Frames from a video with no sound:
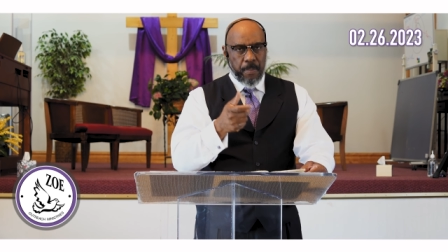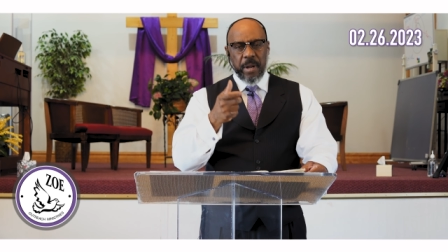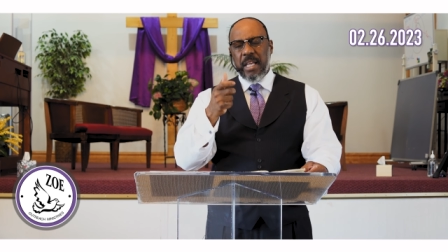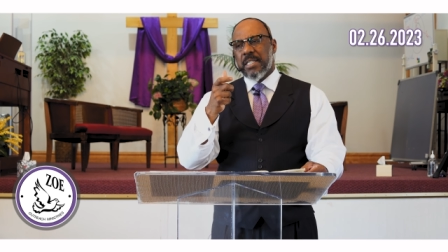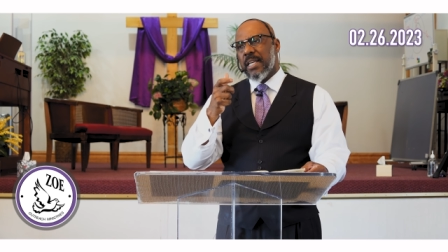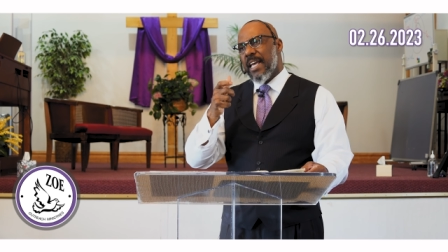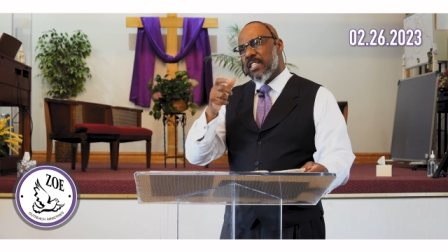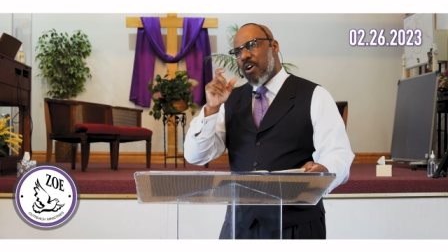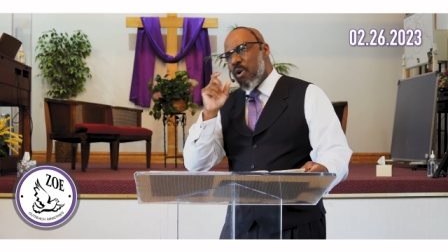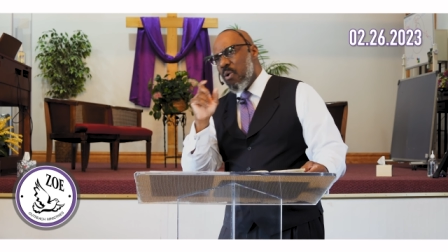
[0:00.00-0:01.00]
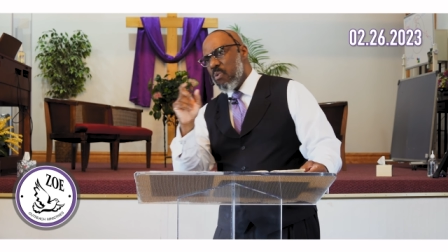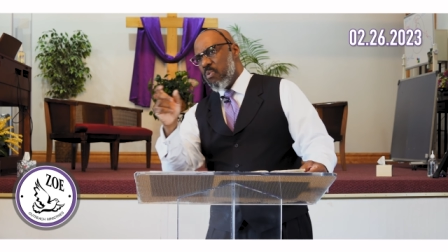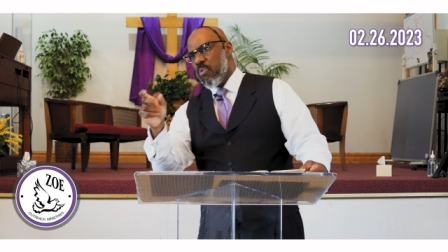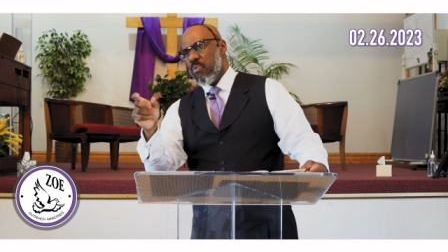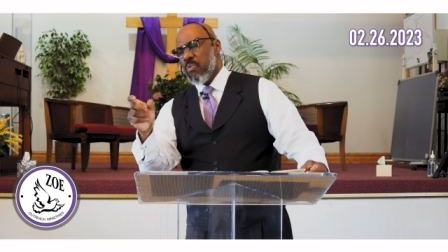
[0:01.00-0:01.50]
But he says,
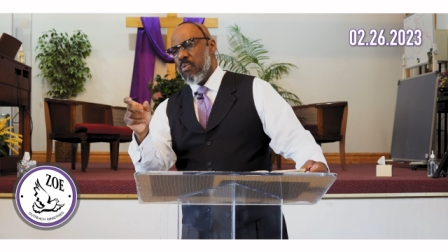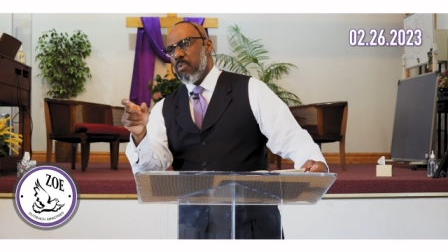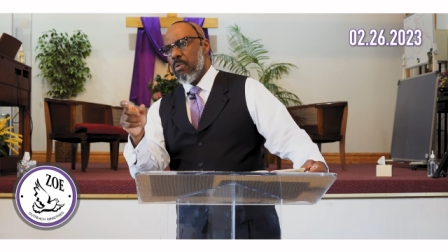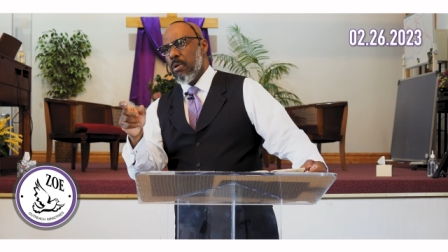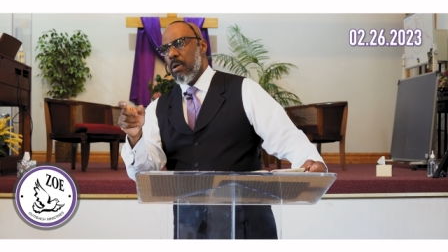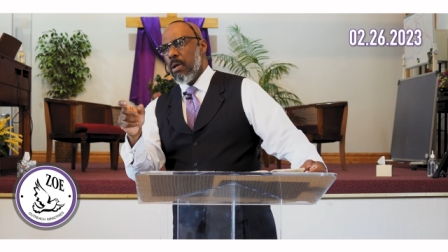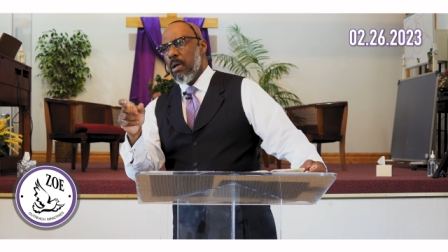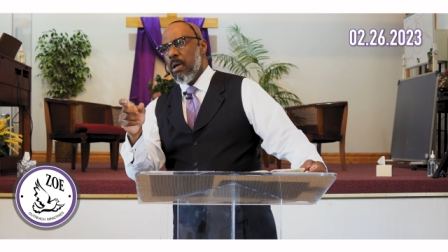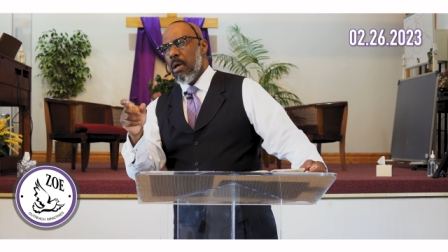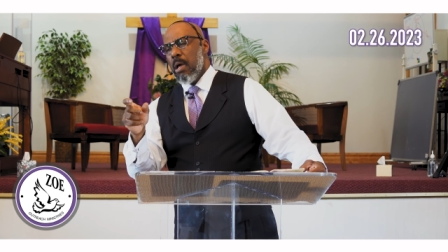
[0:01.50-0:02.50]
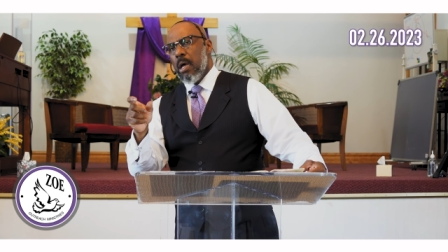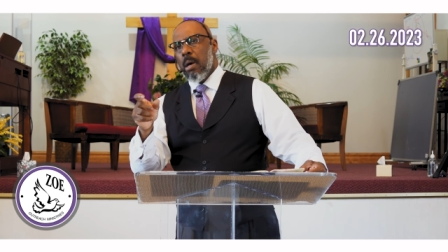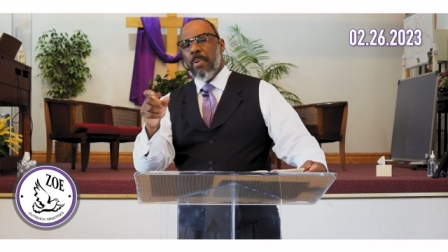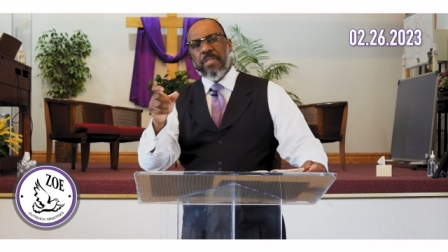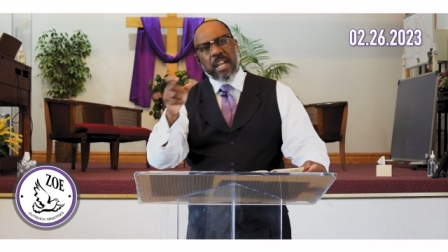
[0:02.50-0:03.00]
Who?
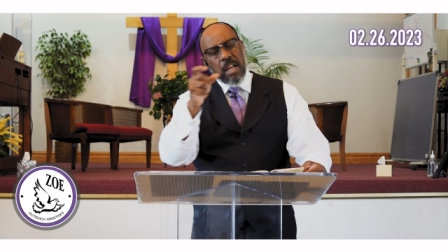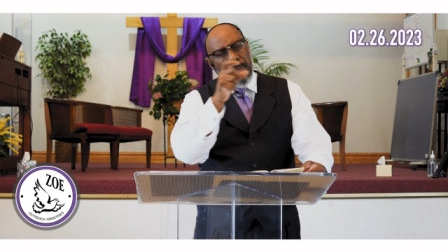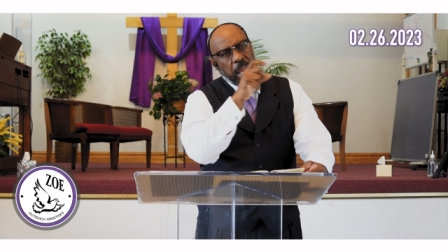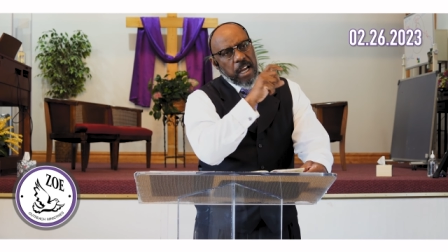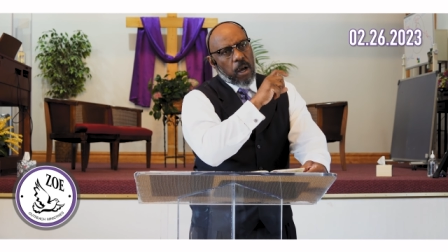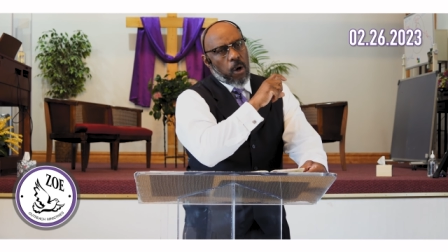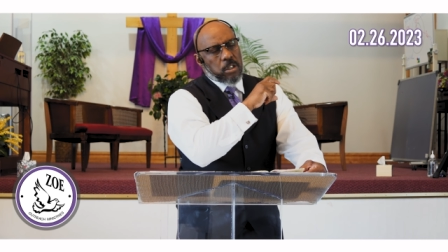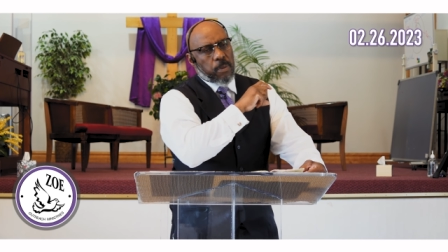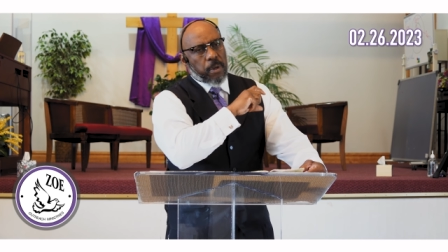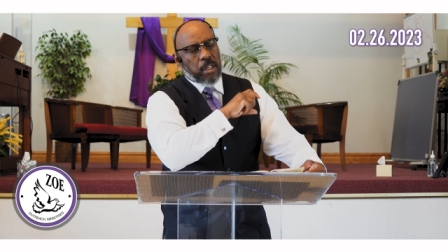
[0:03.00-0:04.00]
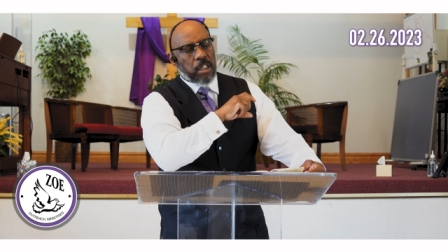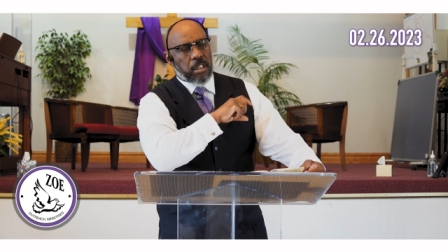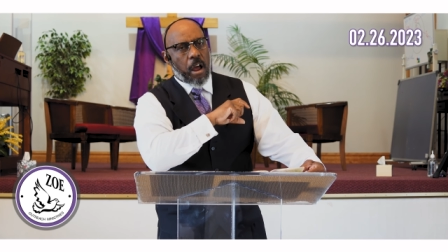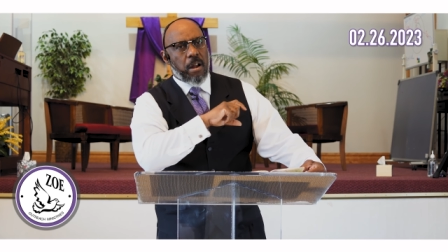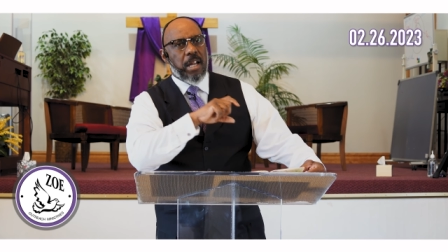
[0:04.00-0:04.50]
But then he, he goes to
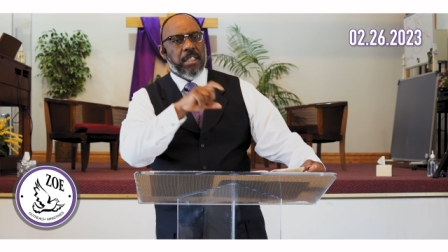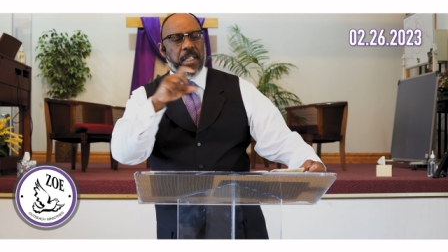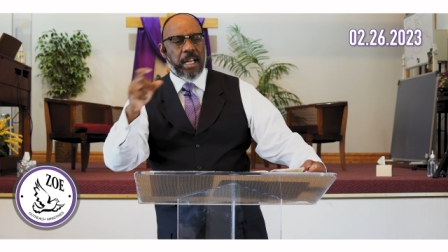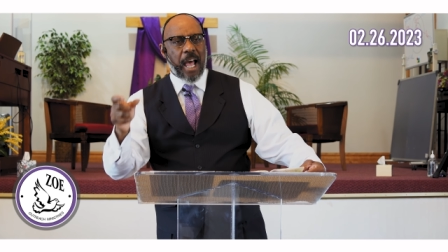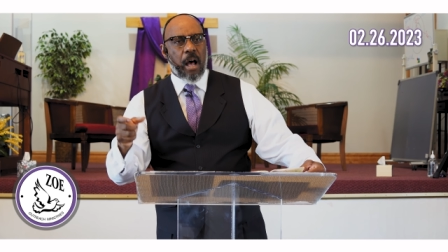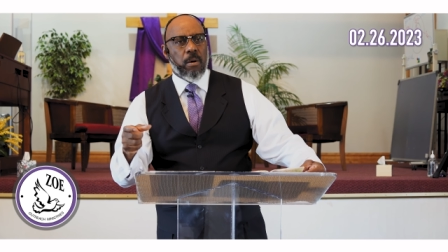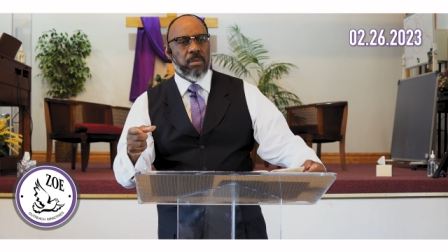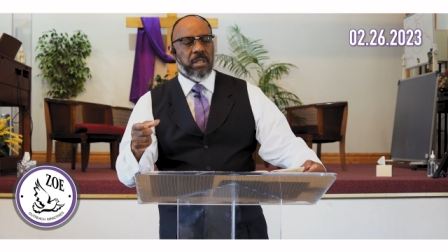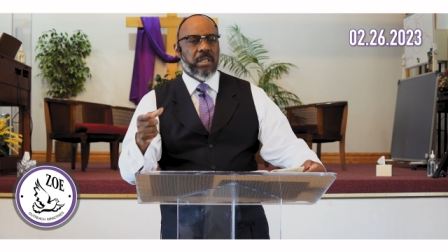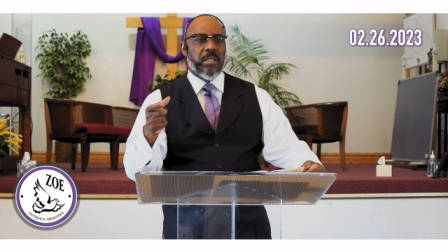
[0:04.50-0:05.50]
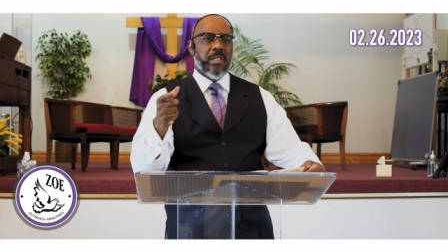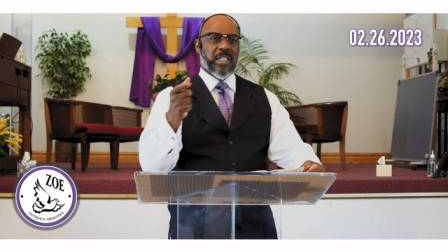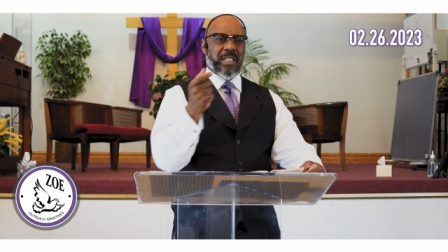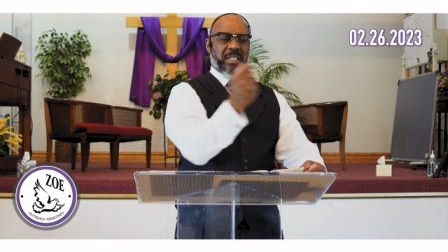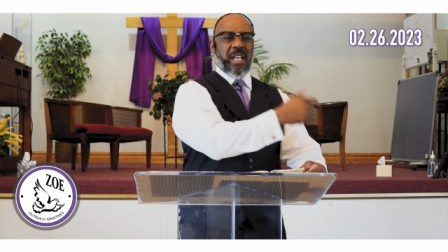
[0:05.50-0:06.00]
start listing out
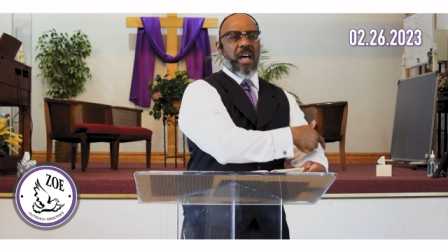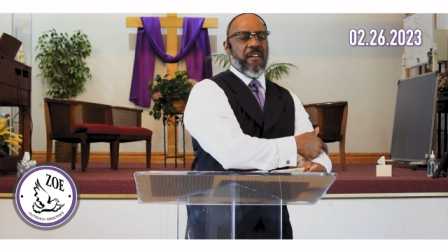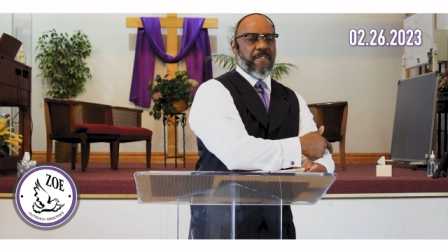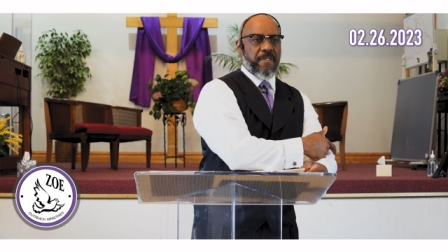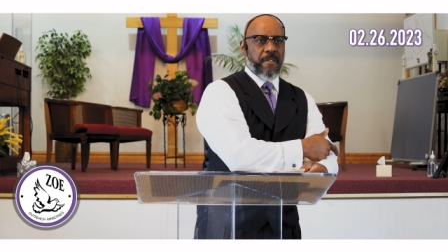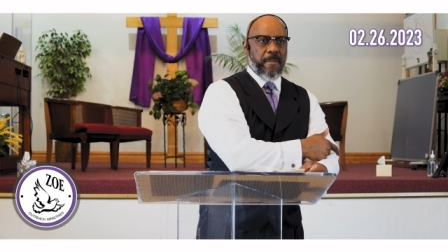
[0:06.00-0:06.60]
the stuff.